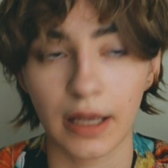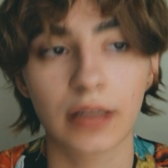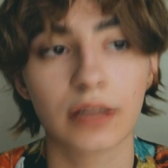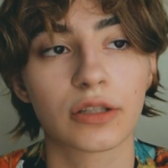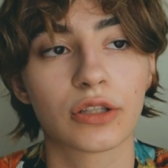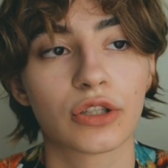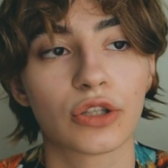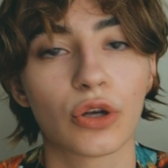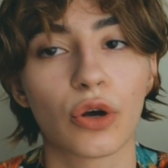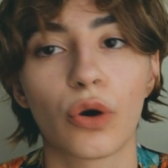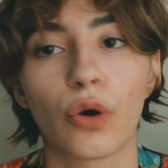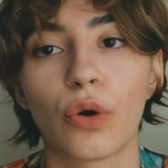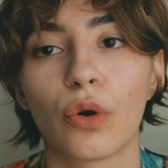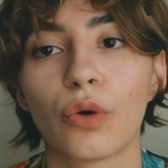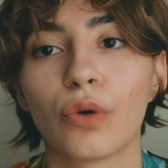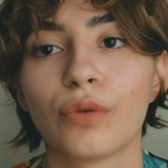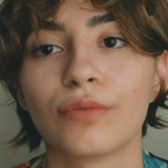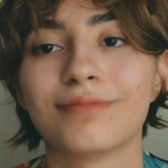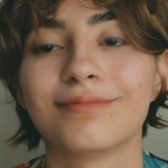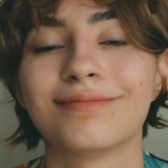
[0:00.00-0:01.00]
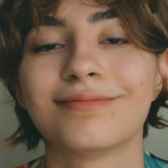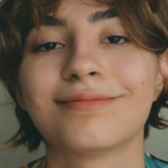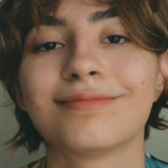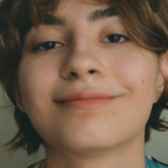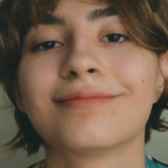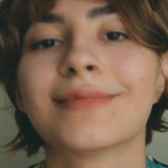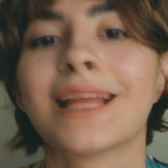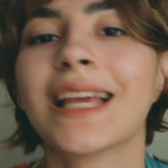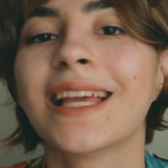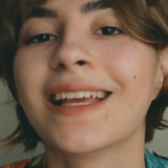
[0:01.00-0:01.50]
So,
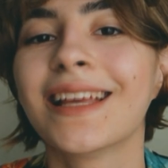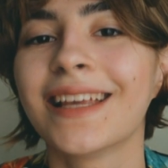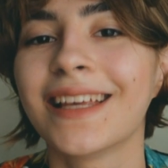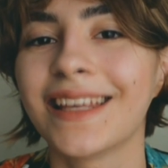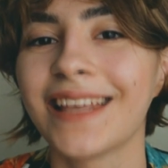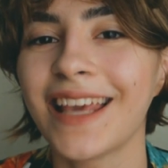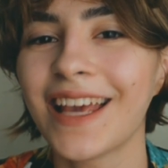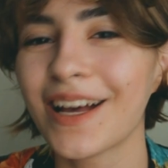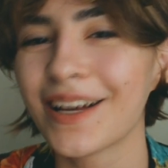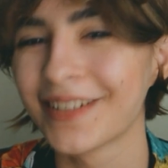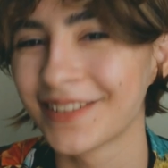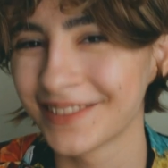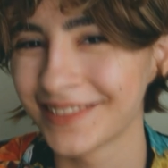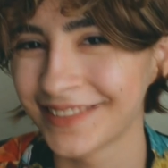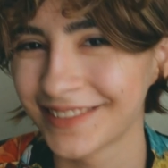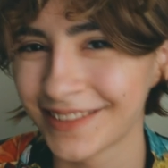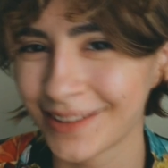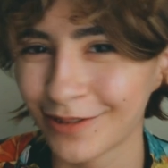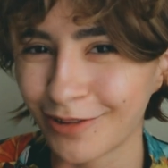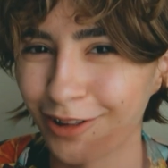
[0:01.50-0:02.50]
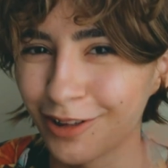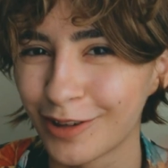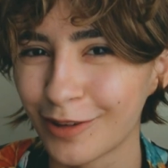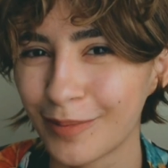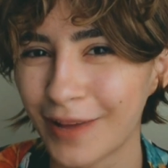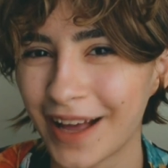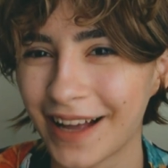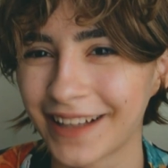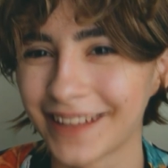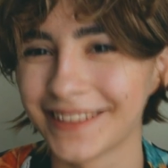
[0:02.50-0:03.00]
yeah, welcome
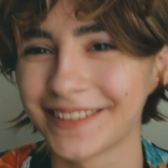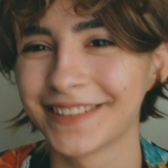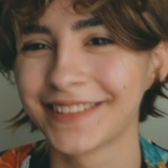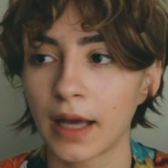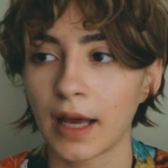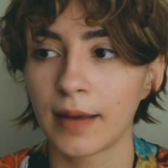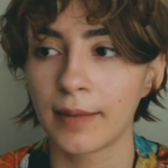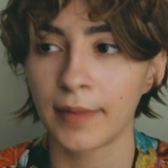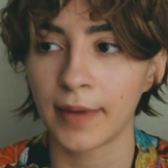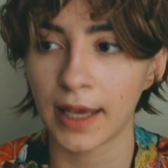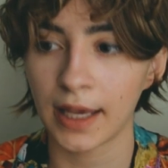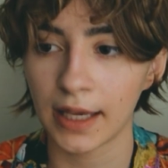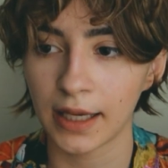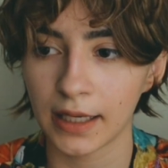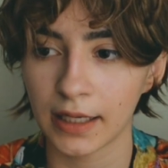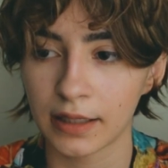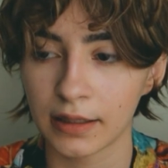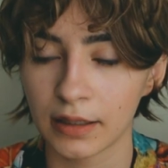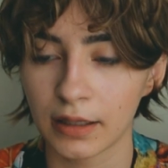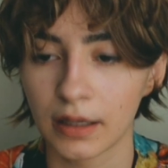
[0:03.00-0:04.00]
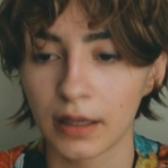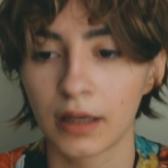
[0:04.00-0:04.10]
back. I made